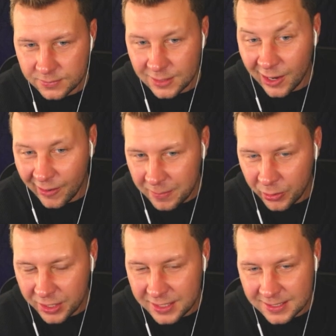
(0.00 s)
All right,
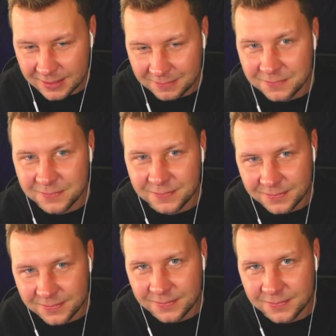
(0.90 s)
boys.
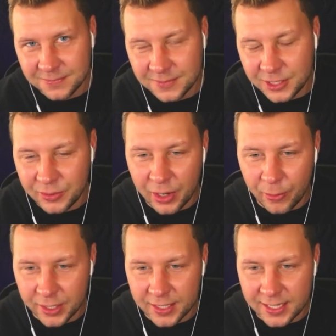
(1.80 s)
You know
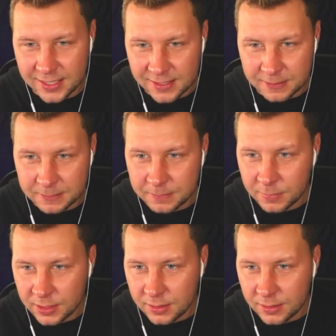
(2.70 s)
what it is
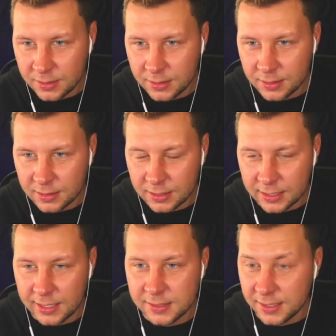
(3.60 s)

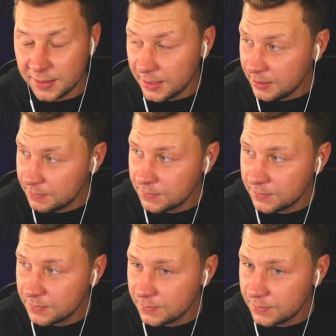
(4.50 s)
Godzilla,
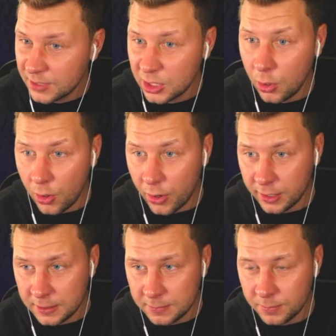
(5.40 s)

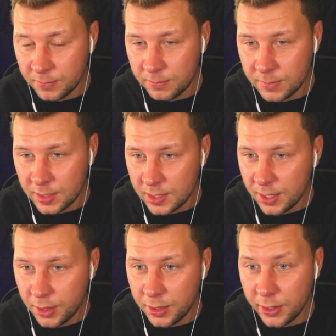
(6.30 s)
Kong,
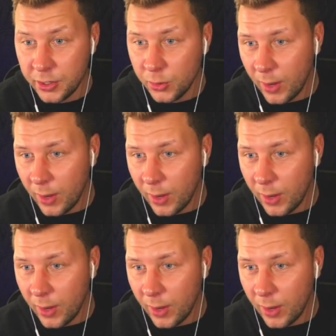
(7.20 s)
the new